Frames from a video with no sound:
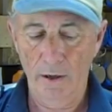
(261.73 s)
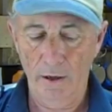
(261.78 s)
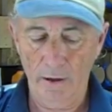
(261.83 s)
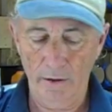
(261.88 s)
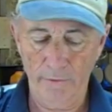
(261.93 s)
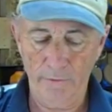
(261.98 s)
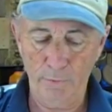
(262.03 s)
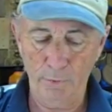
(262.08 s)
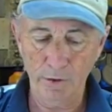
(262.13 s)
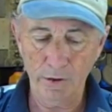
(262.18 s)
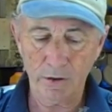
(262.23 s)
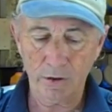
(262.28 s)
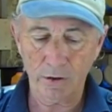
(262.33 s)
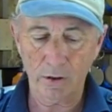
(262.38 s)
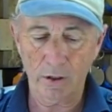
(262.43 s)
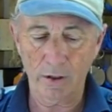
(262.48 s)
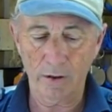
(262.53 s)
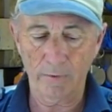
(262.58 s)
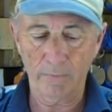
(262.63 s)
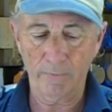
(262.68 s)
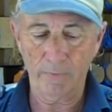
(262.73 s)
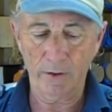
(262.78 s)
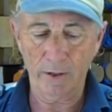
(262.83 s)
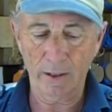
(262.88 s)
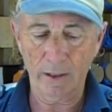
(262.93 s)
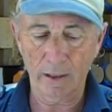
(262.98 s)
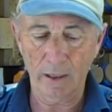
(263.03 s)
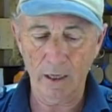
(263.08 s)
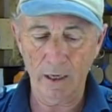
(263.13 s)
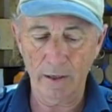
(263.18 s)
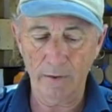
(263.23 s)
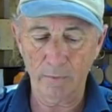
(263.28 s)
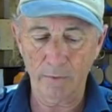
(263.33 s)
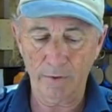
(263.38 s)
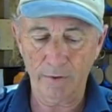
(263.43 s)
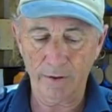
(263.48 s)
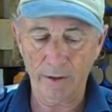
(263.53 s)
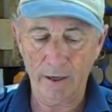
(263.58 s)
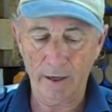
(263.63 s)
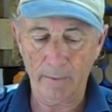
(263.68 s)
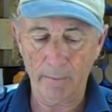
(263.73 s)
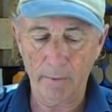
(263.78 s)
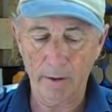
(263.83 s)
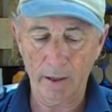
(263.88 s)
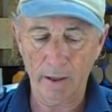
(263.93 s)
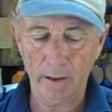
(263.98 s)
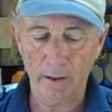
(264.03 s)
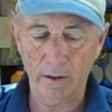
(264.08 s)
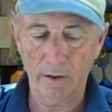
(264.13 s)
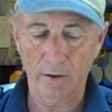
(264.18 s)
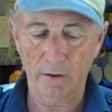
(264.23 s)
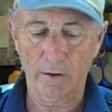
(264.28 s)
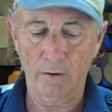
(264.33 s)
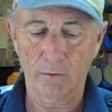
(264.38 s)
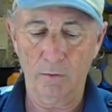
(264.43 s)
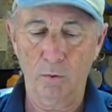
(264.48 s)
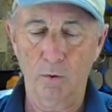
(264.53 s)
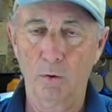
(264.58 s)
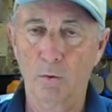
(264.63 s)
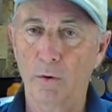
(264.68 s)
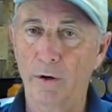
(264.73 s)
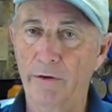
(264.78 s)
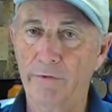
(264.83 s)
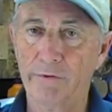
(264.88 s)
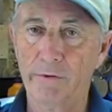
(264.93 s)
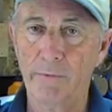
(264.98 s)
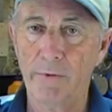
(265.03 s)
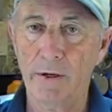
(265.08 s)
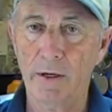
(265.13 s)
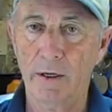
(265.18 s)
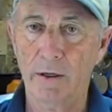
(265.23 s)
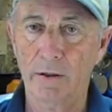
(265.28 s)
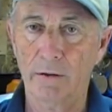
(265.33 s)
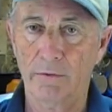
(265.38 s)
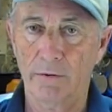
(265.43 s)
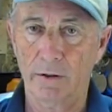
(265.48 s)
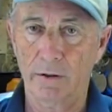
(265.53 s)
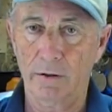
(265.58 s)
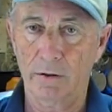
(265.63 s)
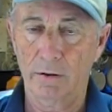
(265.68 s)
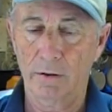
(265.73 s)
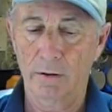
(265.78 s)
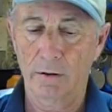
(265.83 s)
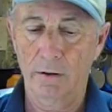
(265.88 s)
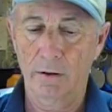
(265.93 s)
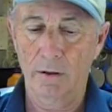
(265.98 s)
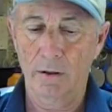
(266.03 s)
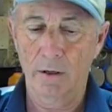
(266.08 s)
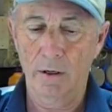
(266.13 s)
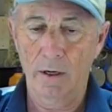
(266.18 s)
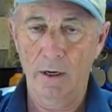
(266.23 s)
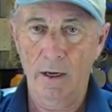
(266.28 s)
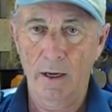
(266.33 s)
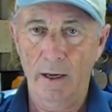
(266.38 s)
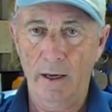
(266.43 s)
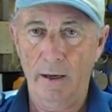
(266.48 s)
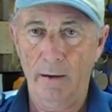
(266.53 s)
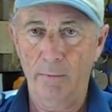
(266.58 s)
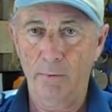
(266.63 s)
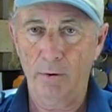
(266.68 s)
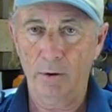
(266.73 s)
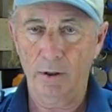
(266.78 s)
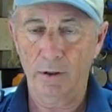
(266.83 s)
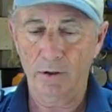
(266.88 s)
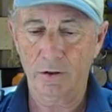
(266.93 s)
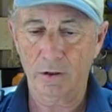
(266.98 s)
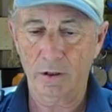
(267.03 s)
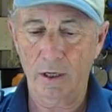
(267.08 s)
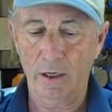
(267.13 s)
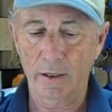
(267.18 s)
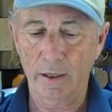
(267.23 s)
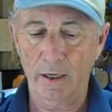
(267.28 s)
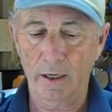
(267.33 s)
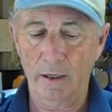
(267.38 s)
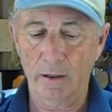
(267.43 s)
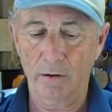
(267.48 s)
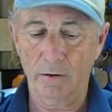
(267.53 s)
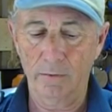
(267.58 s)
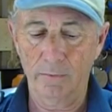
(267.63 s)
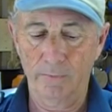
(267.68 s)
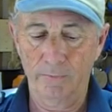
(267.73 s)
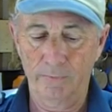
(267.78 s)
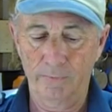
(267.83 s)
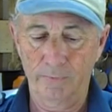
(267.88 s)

If we start in line with that back here, we're away from the end of it, and put on a slight angle,